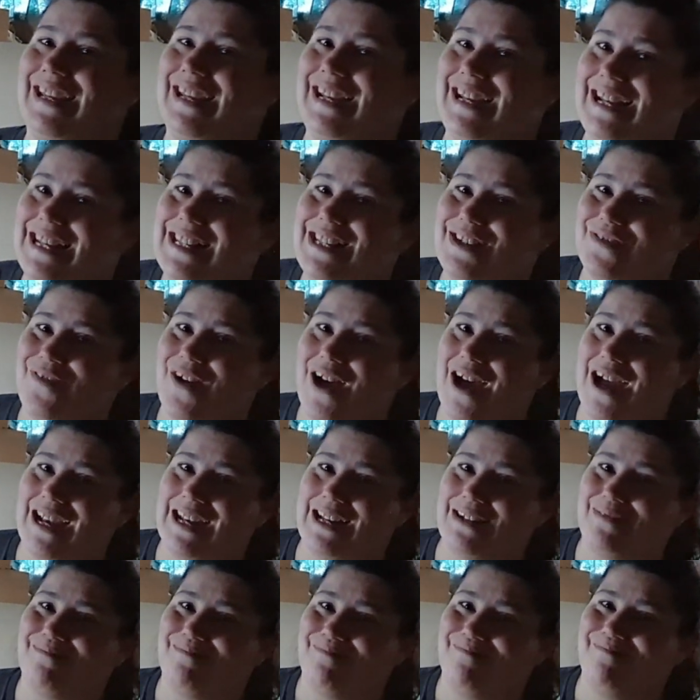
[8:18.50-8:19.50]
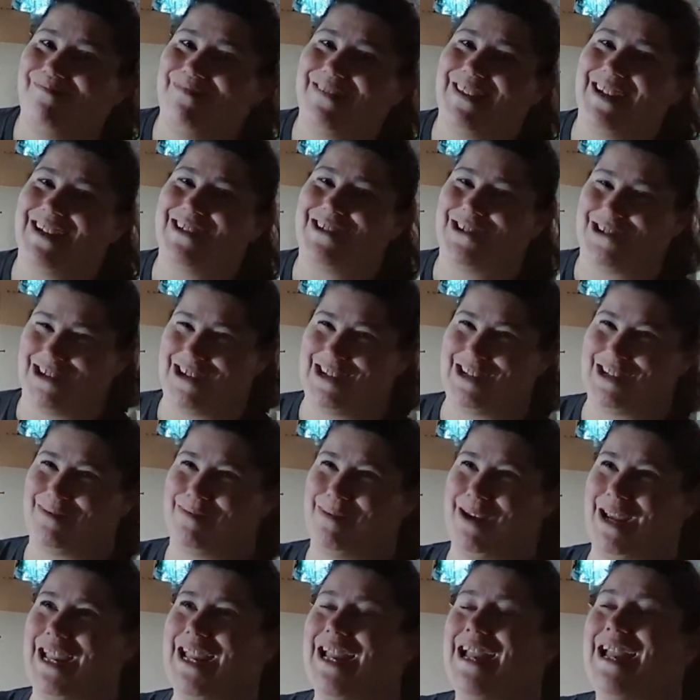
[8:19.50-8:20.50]
it's fine. Trust
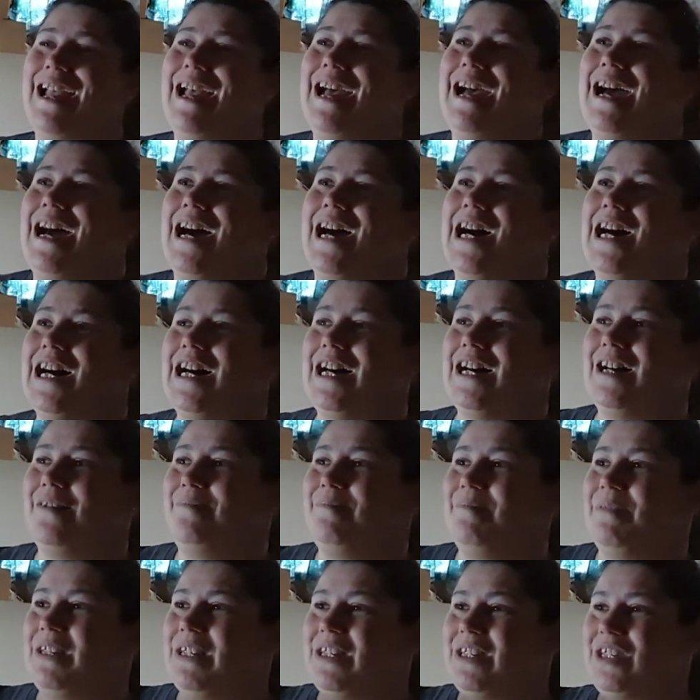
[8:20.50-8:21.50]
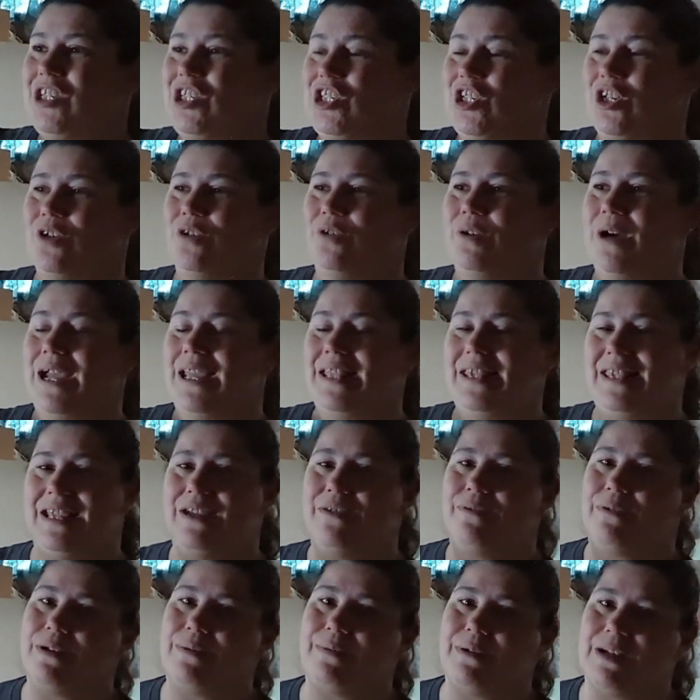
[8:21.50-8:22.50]
me. So I
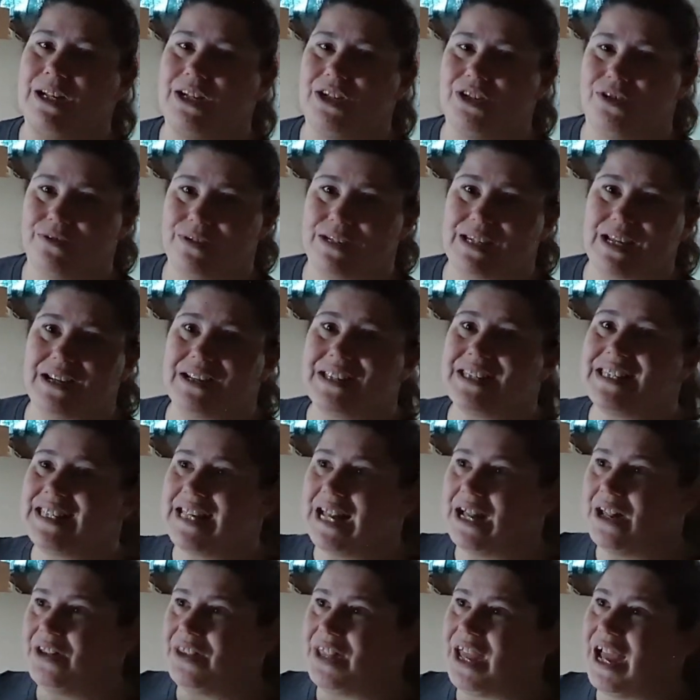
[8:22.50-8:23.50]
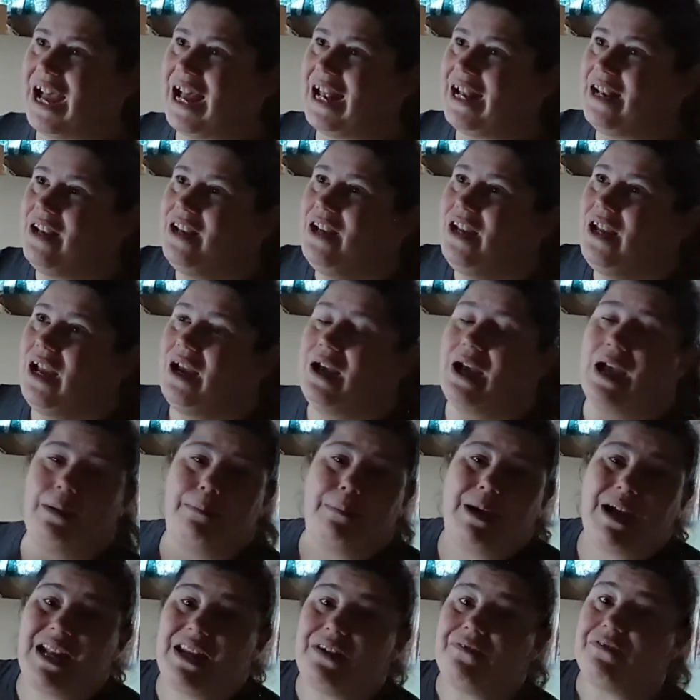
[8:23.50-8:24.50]
think what I'm going to do is I'll sell that. I
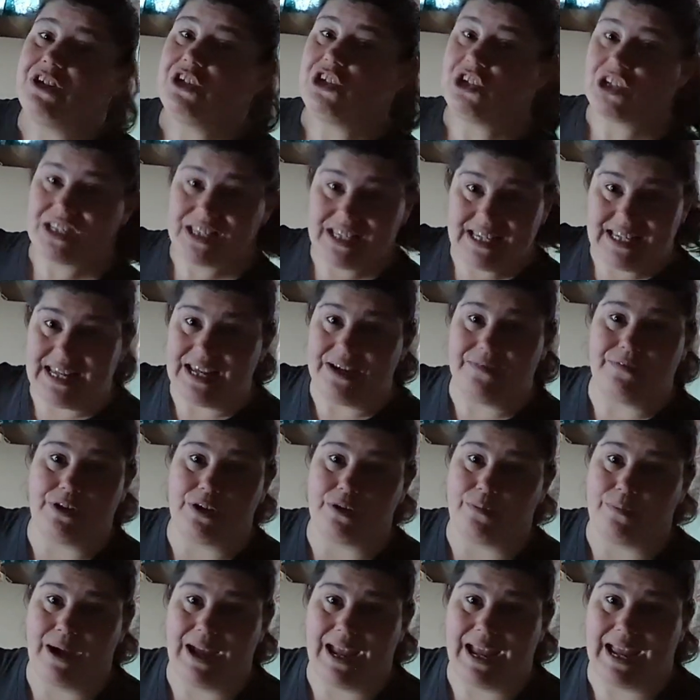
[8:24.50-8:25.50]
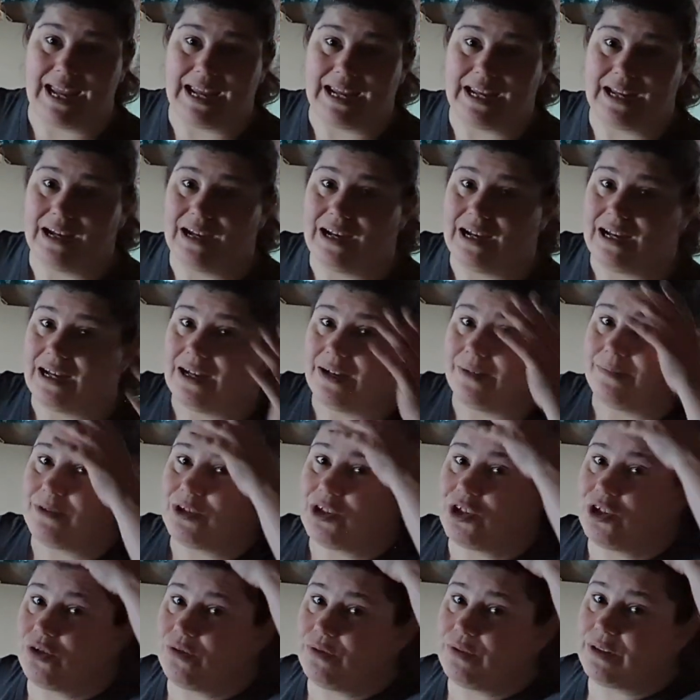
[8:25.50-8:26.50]
might even just give it away
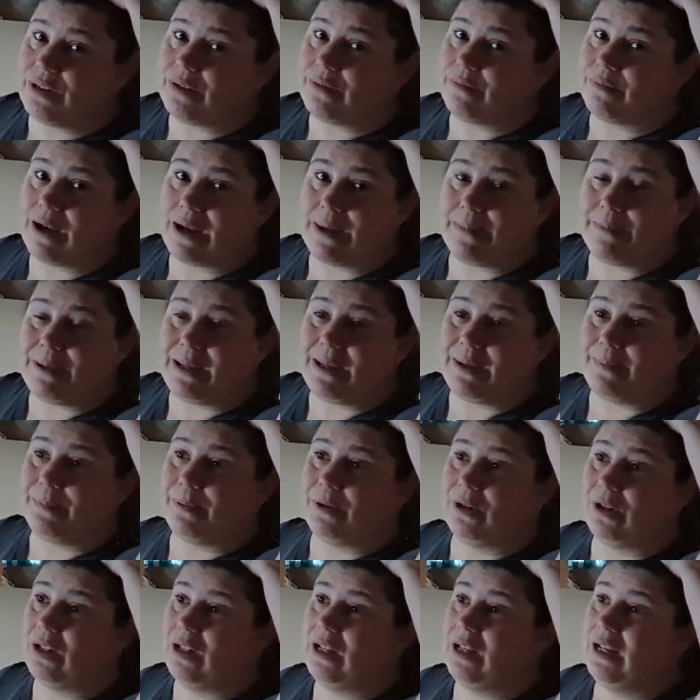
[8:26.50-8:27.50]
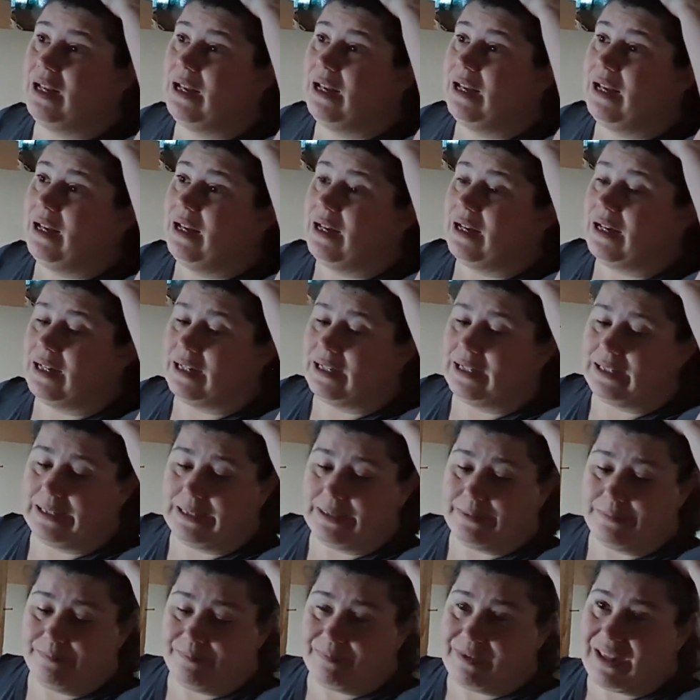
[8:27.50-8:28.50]
to the right people,
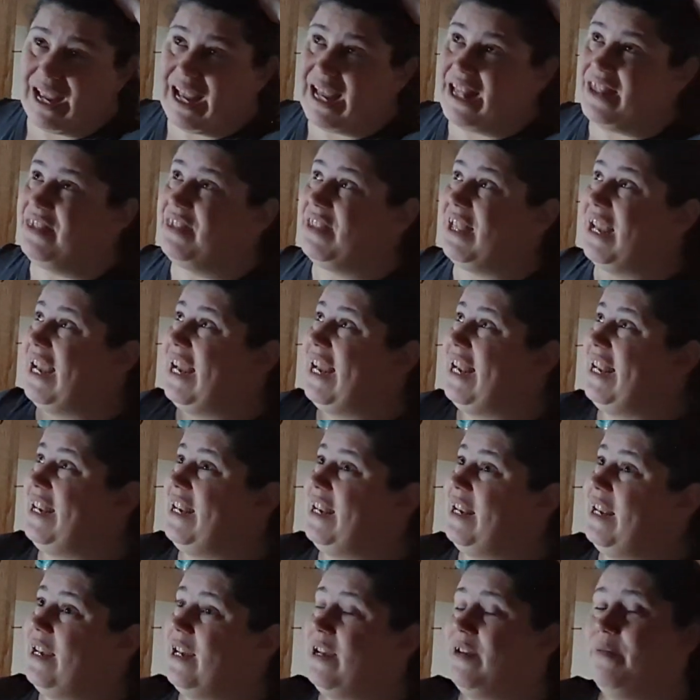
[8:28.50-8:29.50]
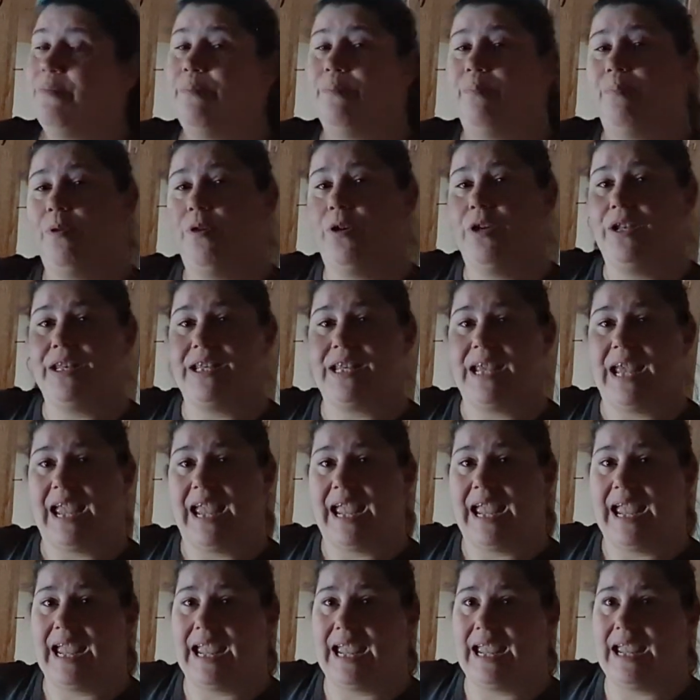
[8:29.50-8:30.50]
and then put
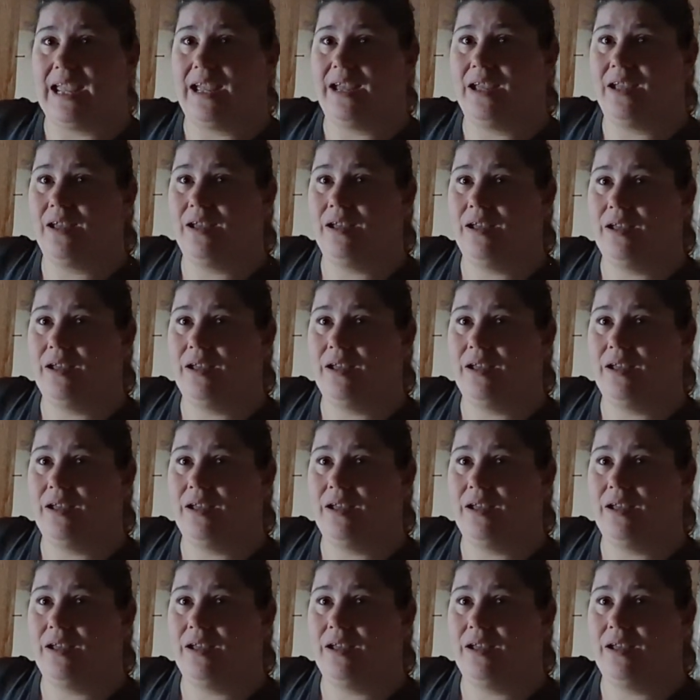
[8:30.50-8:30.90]
a